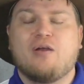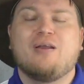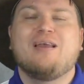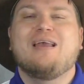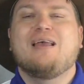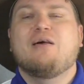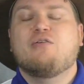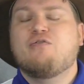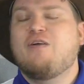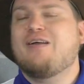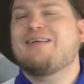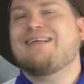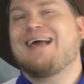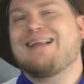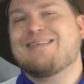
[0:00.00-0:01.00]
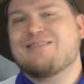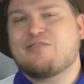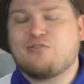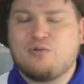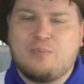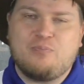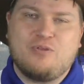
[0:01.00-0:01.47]
It was very kind of
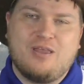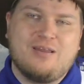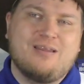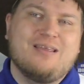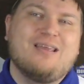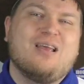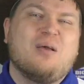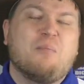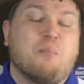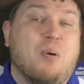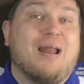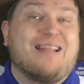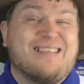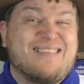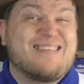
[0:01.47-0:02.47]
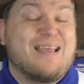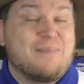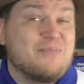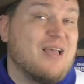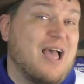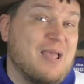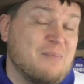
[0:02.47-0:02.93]
scripted, but at the
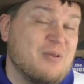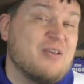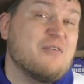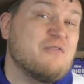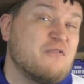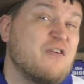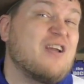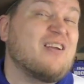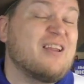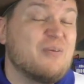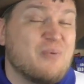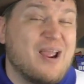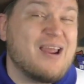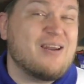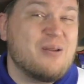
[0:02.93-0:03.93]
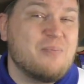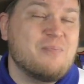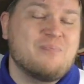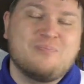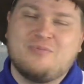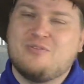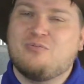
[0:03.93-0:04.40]
same time, fairly
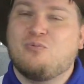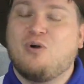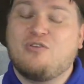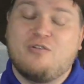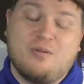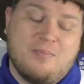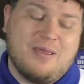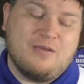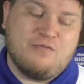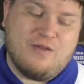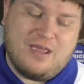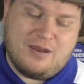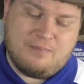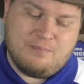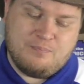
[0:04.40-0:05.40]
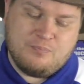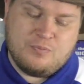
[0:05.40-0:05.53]
random. Wasn't a big fan.